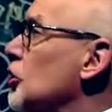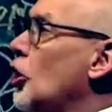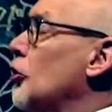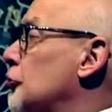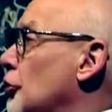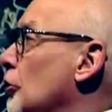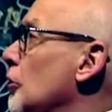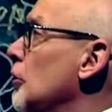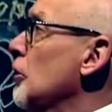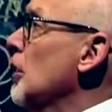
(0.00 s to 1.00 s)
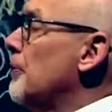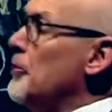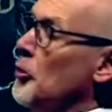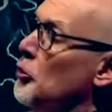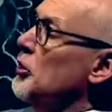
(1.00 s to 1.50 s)
culture,
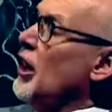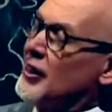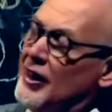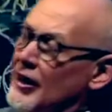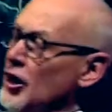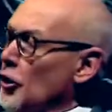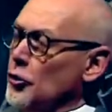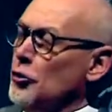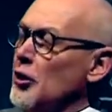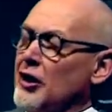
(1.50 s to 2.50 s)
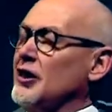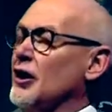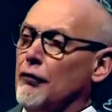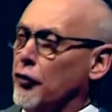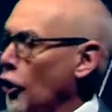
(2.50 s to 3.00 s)
people who, nothing, who knew nothing
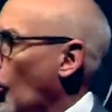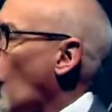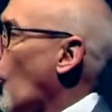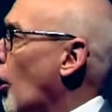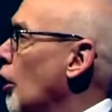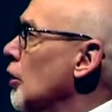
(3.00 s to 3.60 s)
of the law.